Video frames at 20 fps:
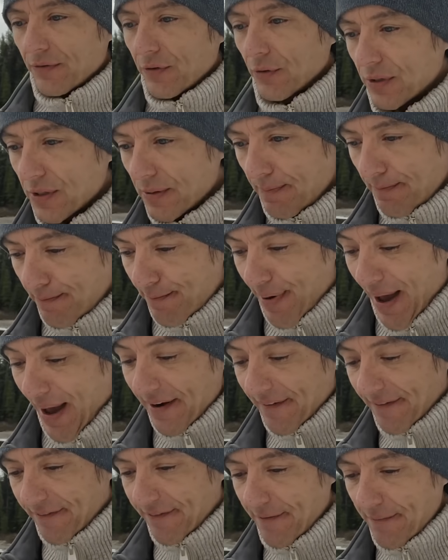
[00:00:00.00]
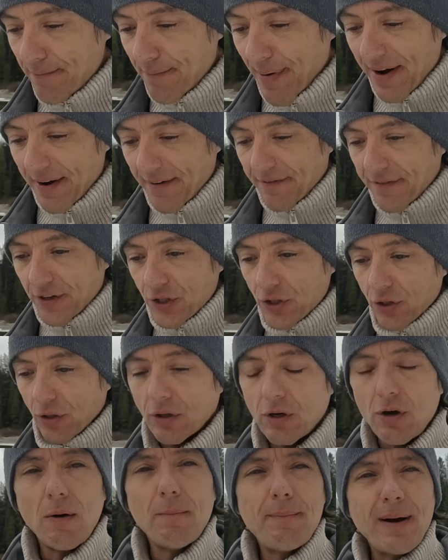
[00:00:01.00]
of those benef- beneficial
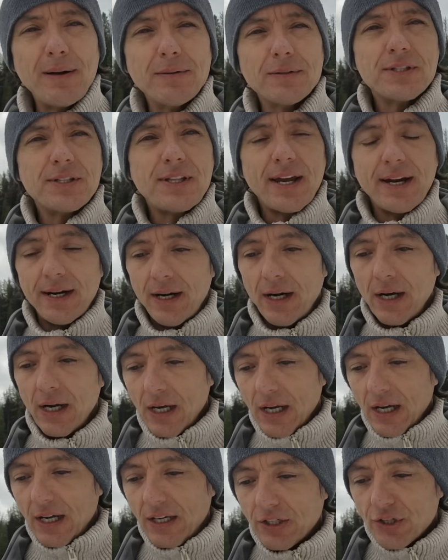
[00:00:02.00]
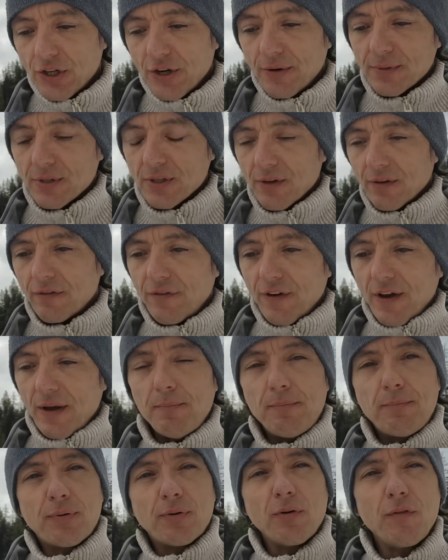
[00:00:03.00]
compounds there in terms of
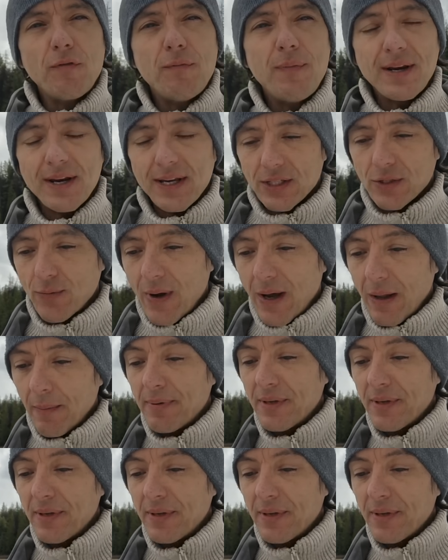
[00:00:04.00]
improvement as well.